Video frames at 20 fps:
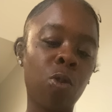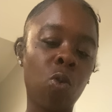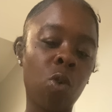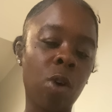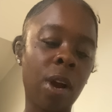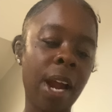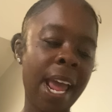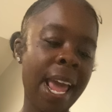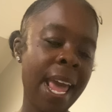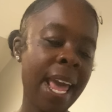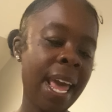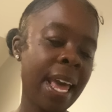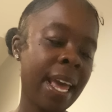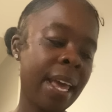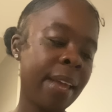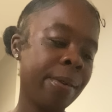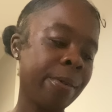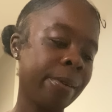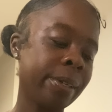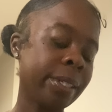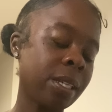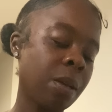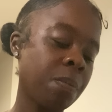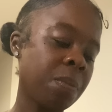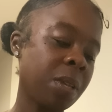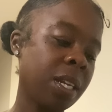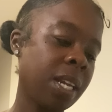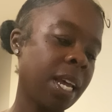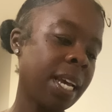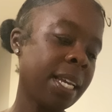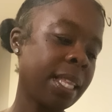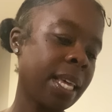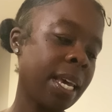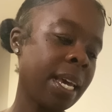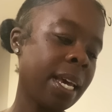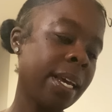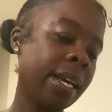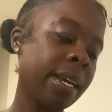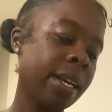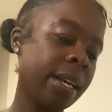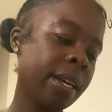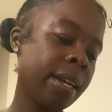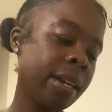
or ad or something like that